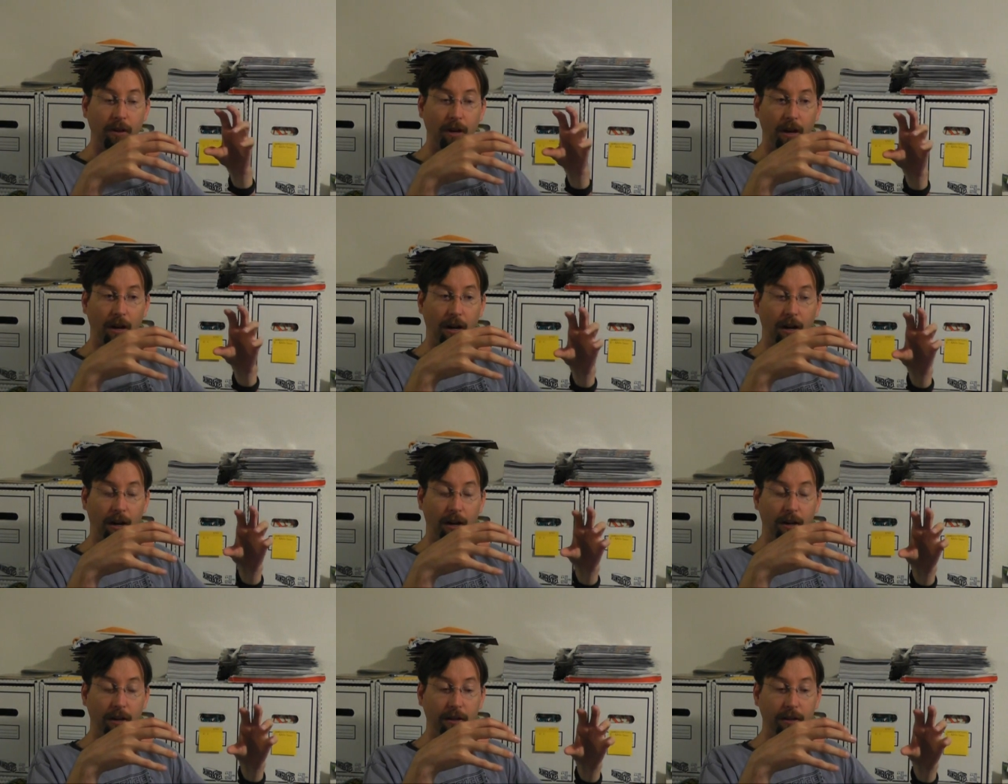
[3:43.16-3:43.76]

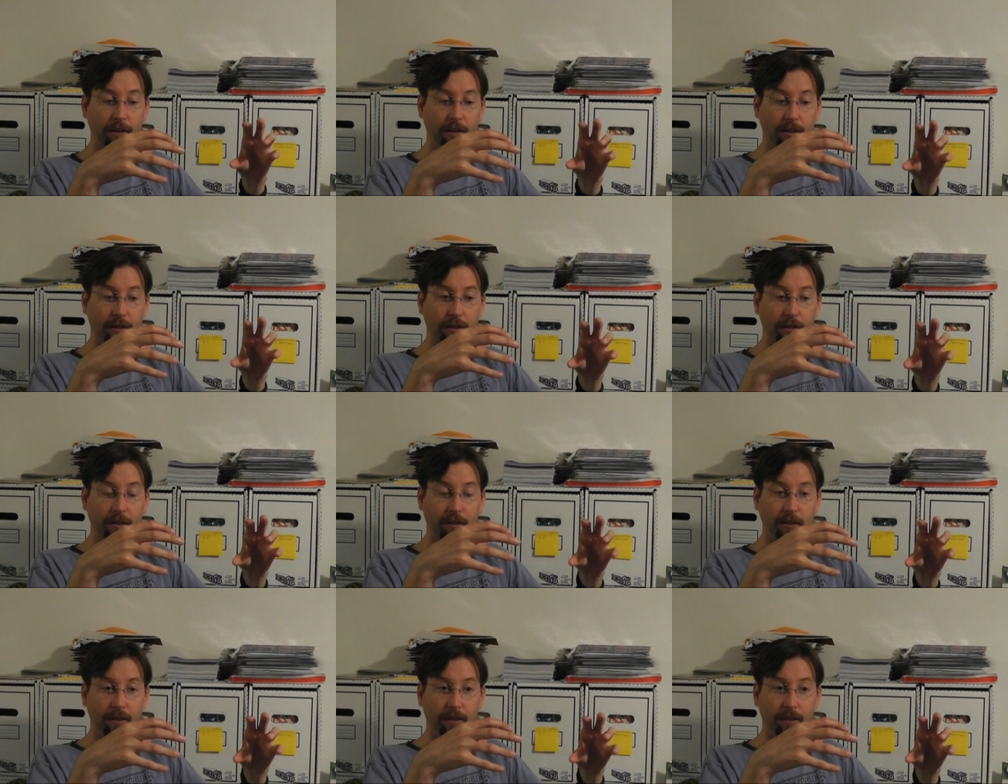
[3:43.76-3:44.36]
uh,
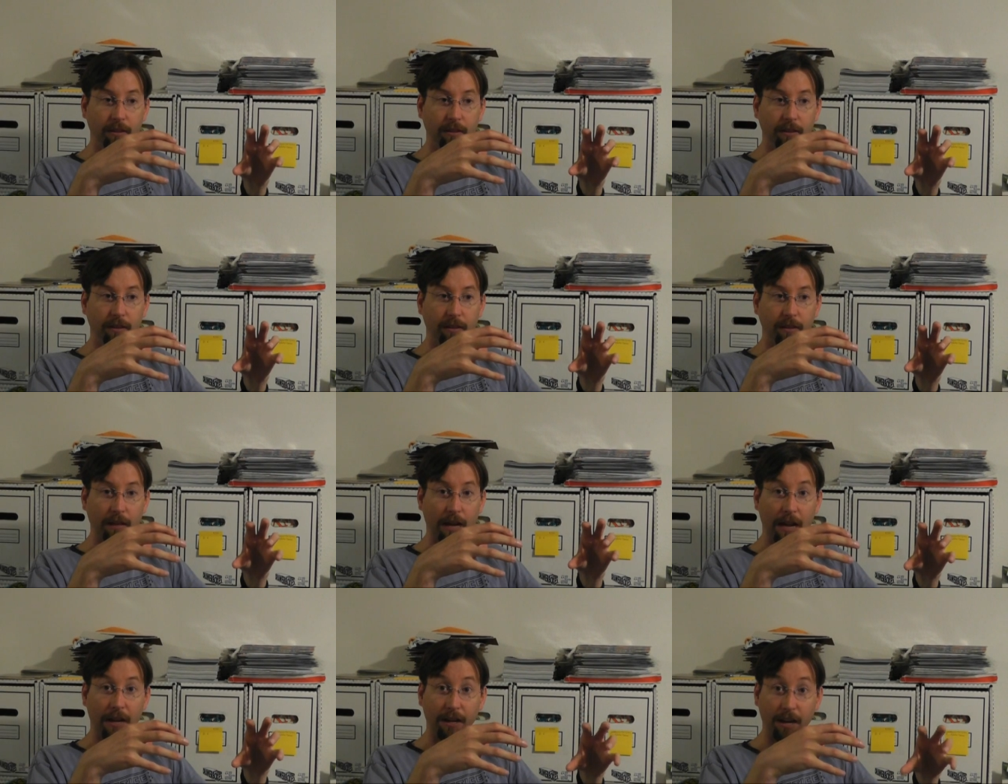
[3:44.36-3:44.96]

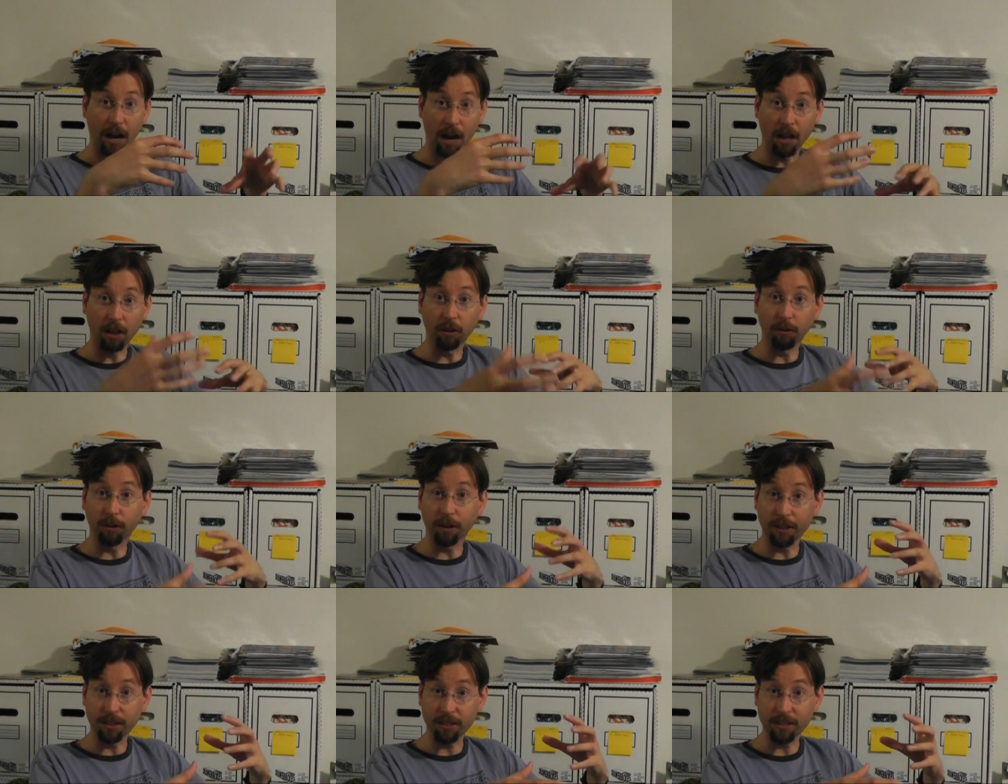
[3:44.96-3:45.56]

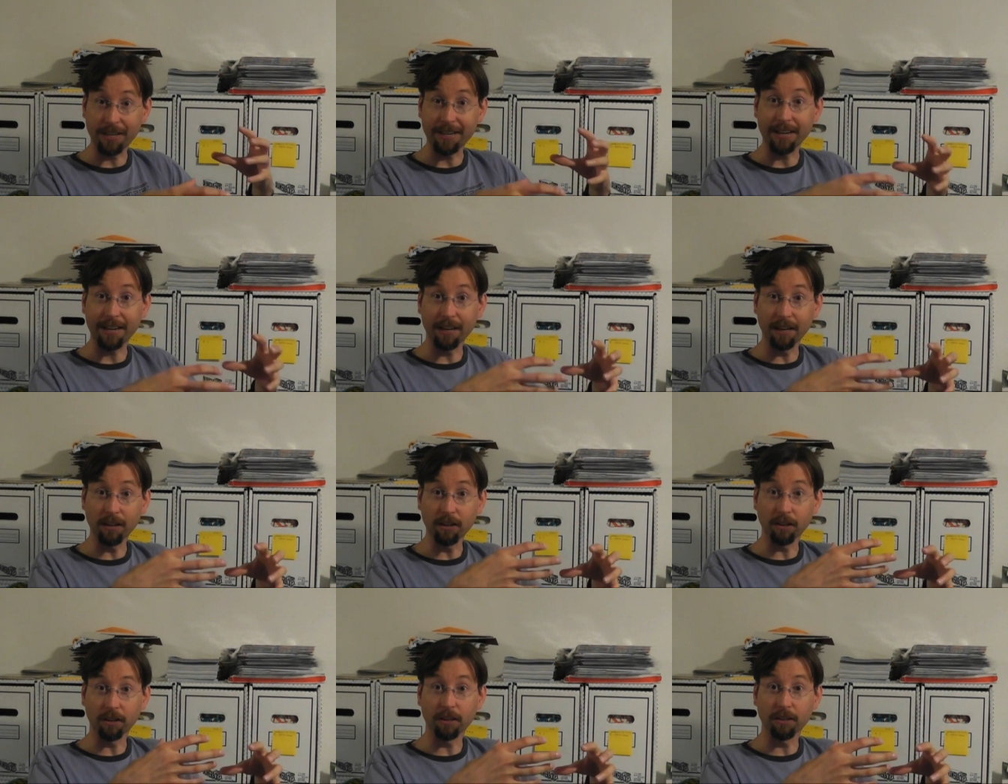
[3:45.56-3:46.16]
colorists and
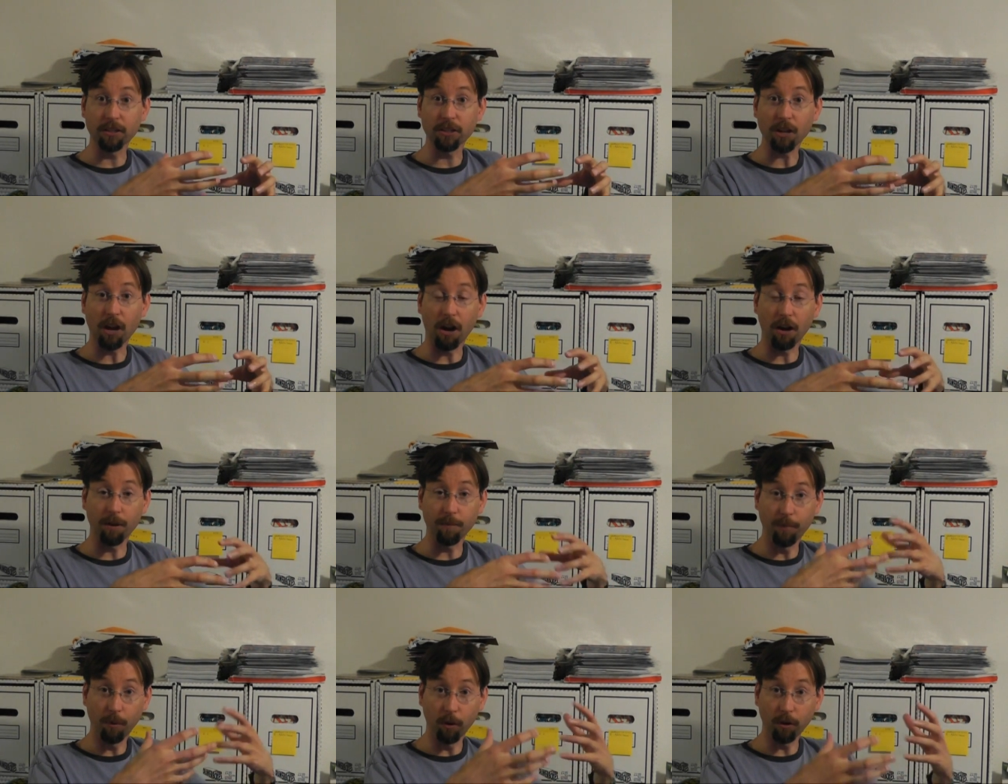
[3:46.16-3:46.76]
inkers
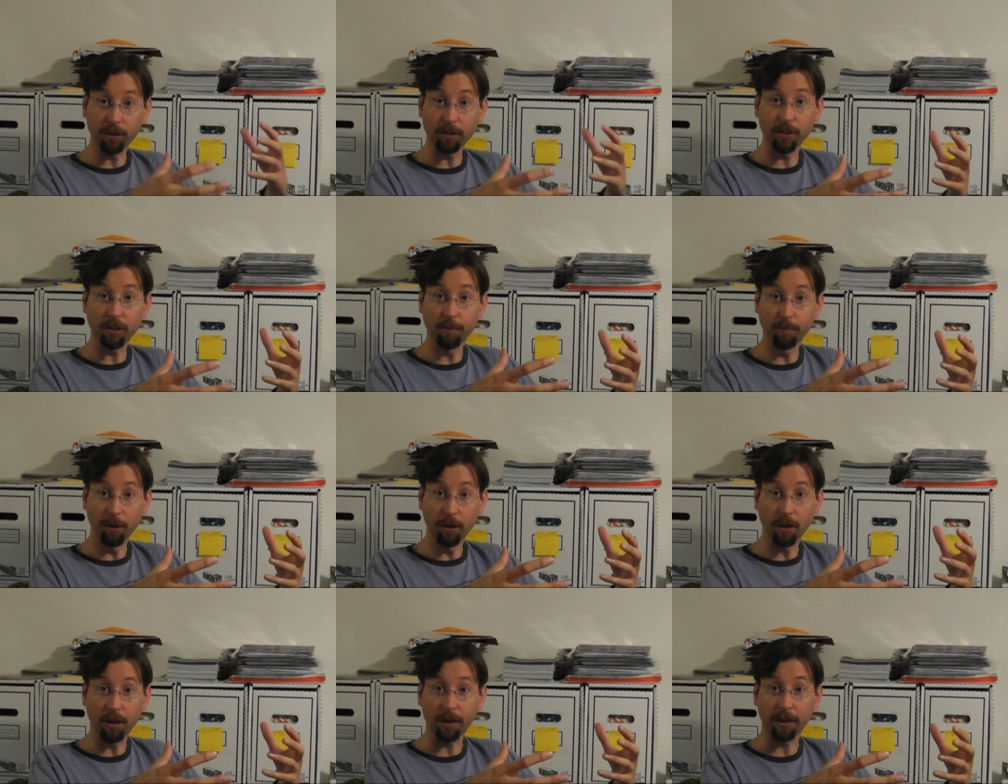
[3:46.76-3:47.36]
are important to the
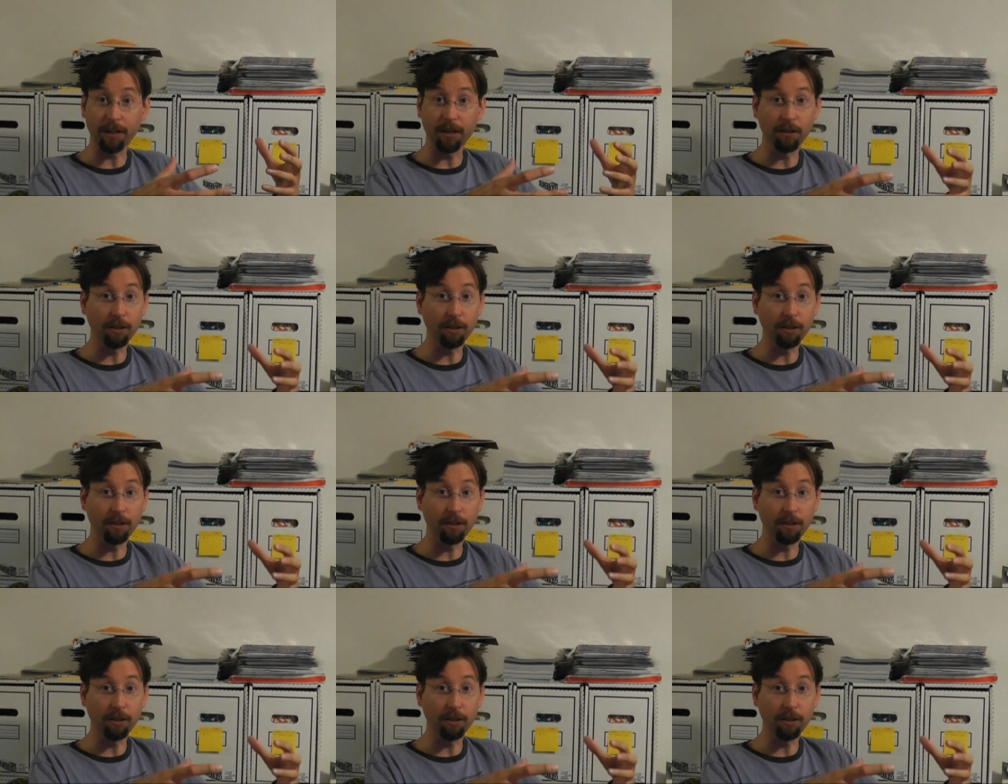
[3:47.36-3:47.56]
book.